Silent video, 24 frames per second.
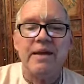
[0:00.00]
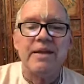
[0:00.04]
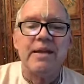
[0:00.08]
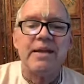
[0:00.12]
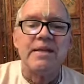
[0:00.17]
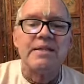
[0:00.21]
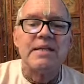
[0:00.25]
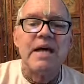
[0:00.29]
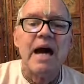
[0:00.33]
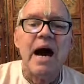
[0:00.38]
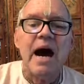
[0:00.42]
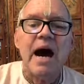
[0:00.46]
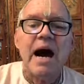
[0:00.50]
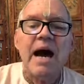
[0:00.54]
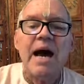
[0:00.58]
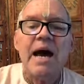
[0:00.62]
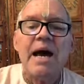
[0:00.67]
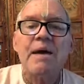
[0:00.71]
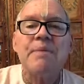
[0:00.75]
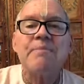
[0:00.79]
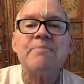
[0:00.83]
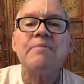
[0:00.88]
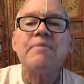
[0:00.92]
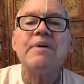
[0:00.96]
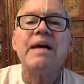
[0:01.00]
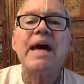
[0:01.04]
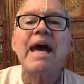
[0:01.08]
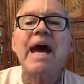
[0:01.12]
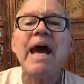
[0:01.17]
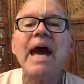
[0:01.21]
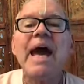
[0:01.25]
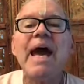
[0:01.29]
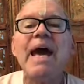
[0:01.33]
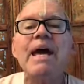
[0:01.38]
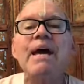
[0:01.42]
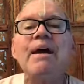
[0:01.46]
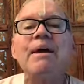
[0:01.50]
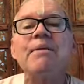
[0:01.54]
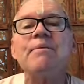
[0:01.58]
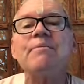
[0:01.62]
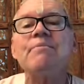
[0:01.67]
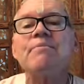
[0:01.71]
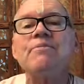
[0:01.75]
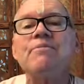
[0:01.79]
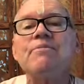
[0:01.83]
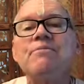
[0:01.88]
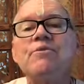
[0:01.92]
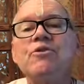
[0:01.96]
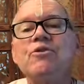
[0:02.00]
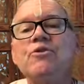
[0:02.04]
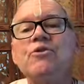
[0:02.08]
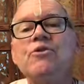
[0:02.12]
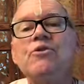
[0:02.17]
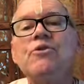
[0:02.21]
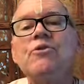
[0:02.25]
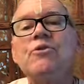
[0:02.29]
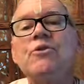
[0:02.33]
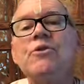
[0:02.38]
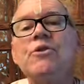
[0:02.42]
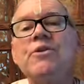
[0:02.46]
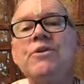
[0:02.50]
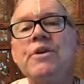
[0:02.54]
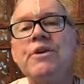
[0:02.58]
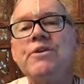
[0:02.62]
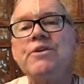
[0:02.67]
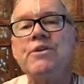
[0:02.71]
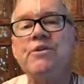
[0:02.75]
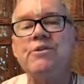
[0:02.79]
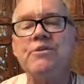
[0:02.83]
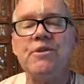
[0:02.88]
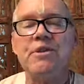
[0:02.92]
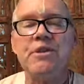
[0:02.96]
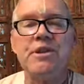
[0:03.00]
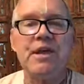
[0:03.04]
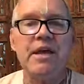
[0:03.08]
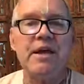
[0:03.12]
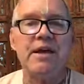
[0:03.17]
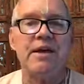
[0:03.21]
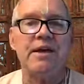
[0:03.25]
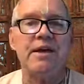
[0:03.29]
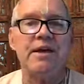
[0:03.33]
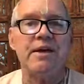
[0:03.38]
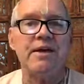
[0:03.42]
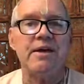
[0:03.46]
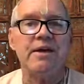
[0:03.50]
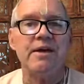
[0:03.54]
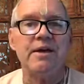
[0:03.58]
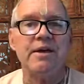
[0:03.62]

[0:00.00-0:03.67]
The time came sooner than you'd think.